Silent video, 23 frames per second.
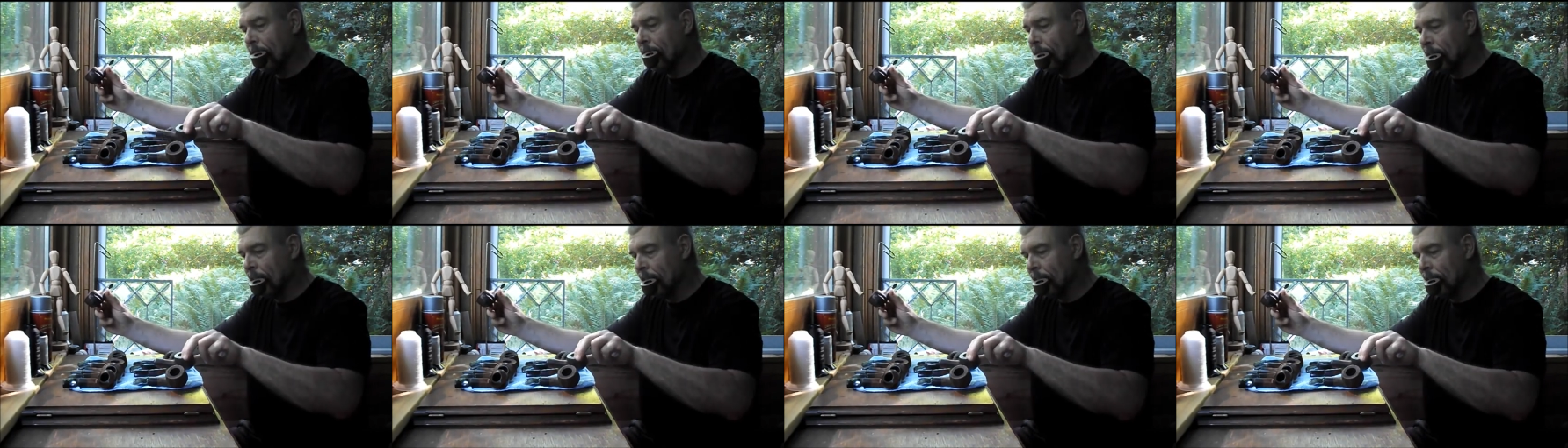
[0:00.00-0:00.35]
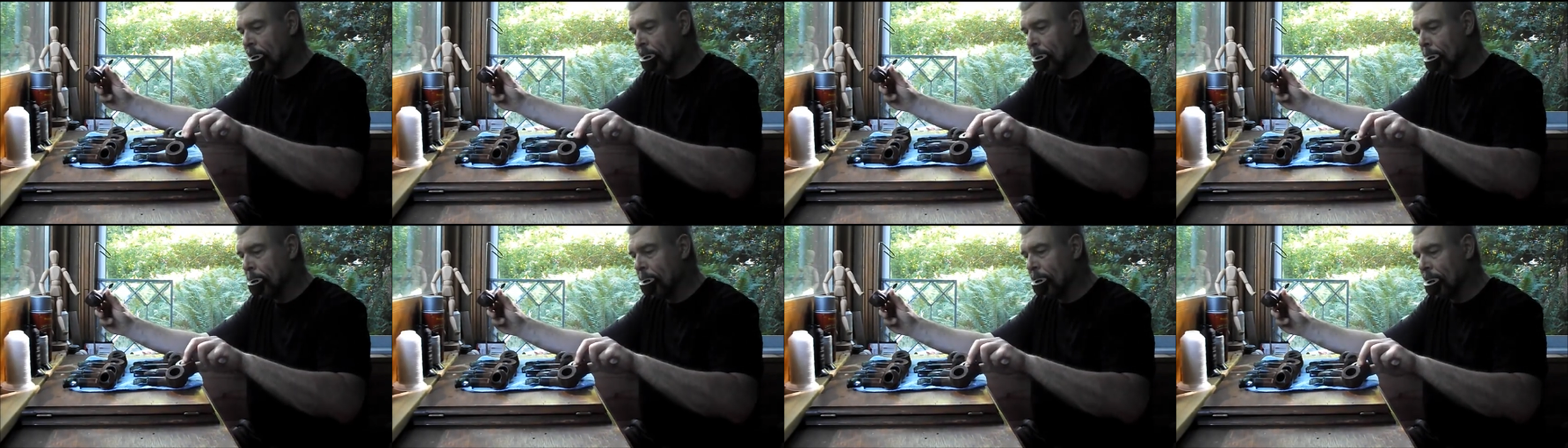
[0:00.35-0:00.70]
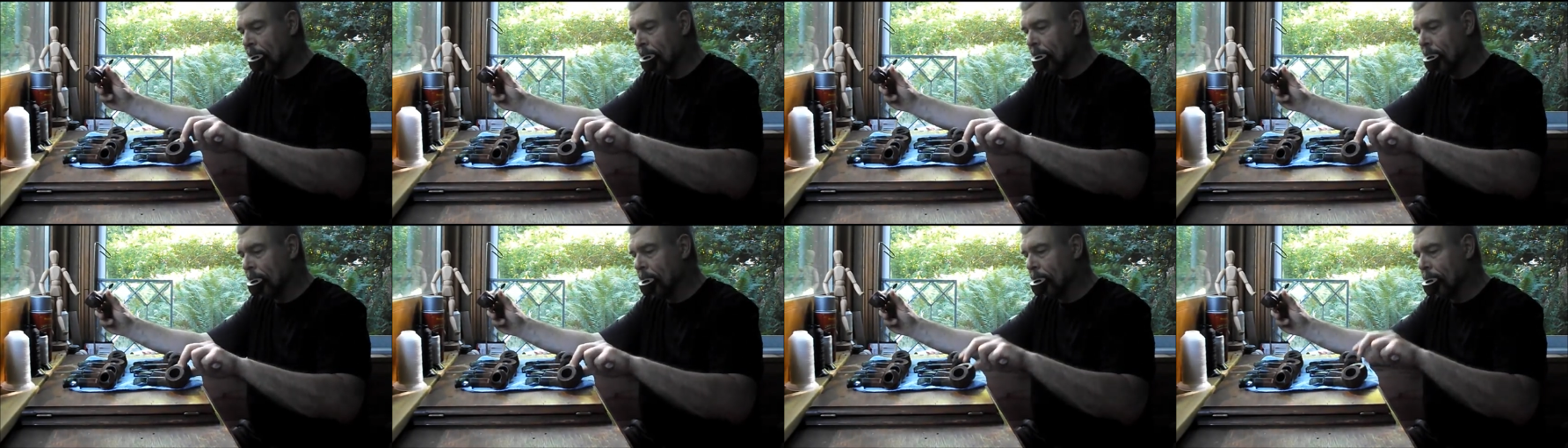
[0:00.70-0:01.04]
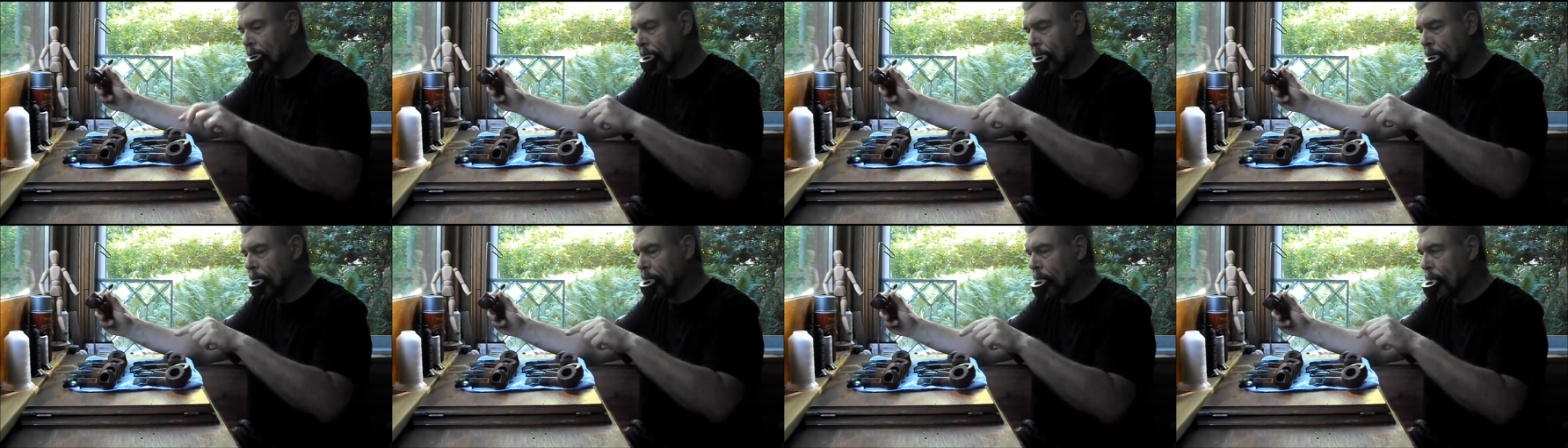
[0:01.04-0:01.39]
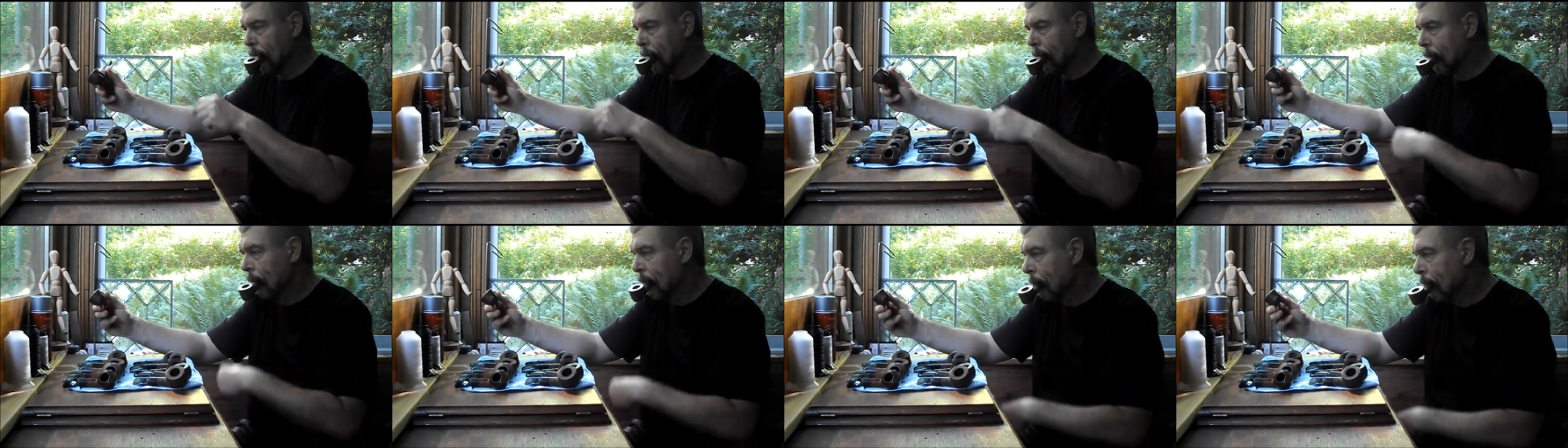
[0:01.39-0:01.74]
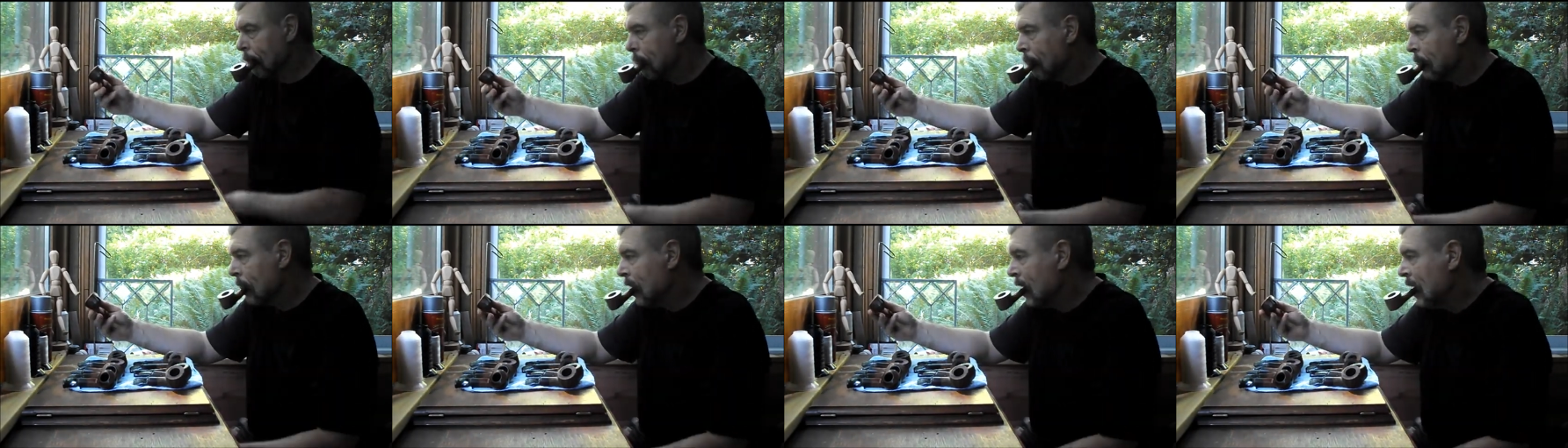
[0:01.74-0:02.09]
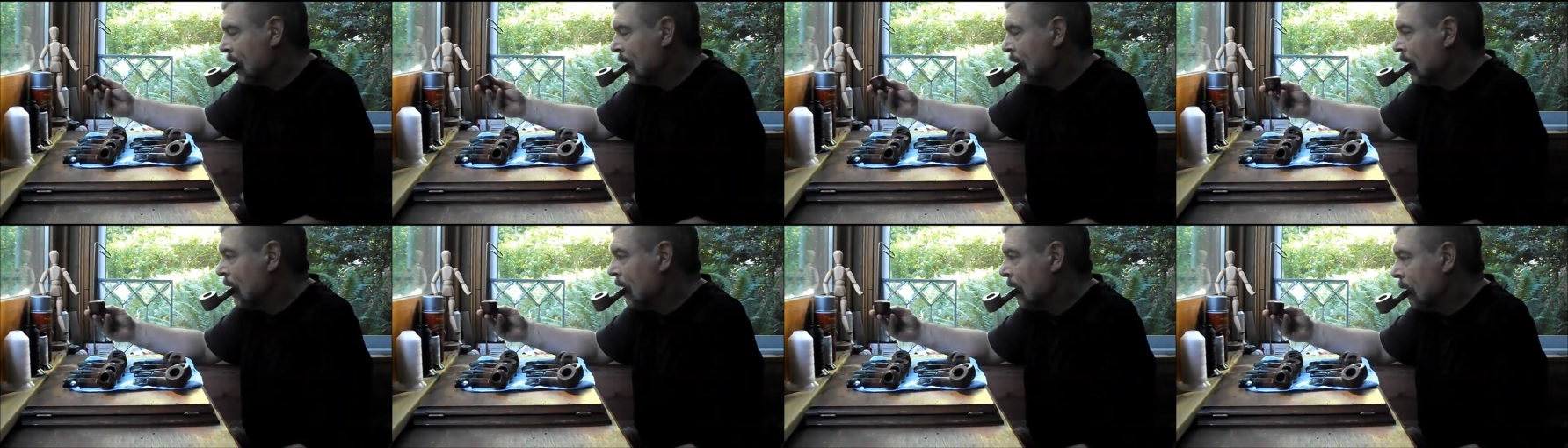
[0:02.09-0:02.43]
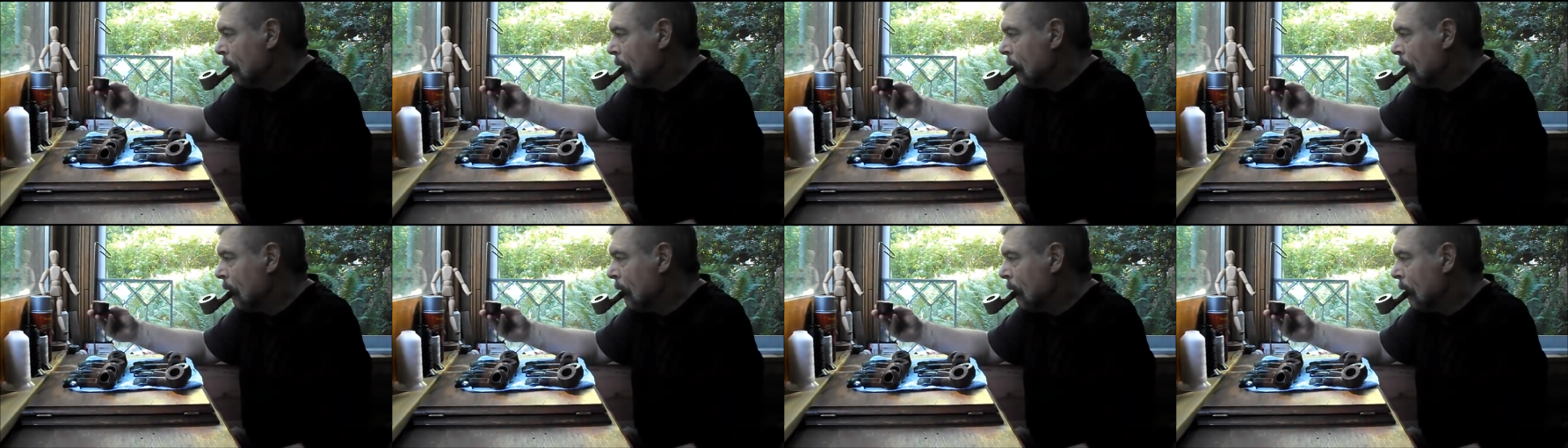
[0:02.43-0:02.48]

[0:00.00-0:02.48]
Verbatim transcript: unlike some of these others.